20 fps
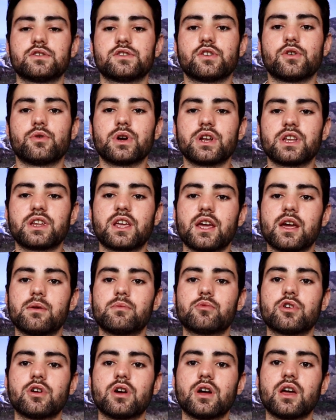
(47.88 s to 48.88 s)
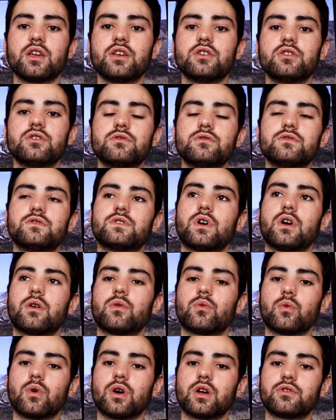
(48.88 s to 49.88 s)
So what camera I use,
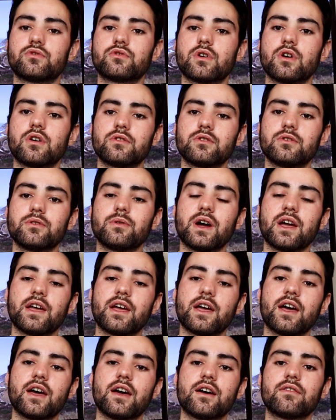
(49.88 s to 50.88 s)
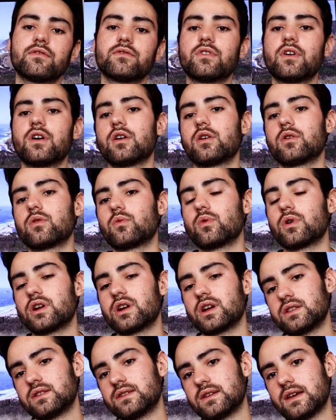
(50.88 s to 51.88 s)
what drone do I have, what
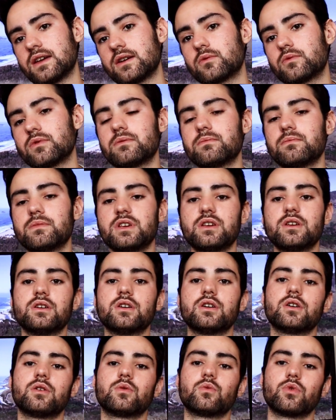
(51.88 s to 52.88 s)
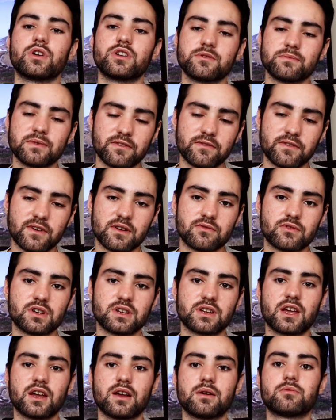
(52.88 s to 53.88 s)
I take with me, what is my
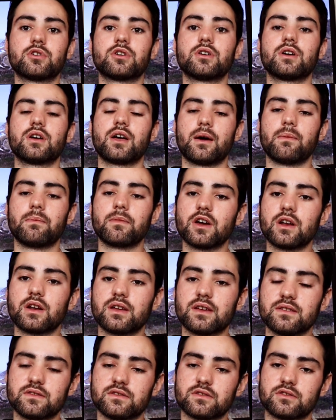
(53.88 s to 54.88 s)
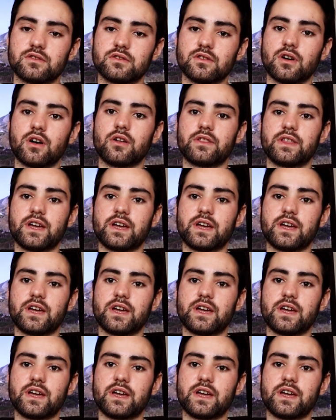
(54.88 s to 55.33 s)
favorite camera, I'm gonna answer to all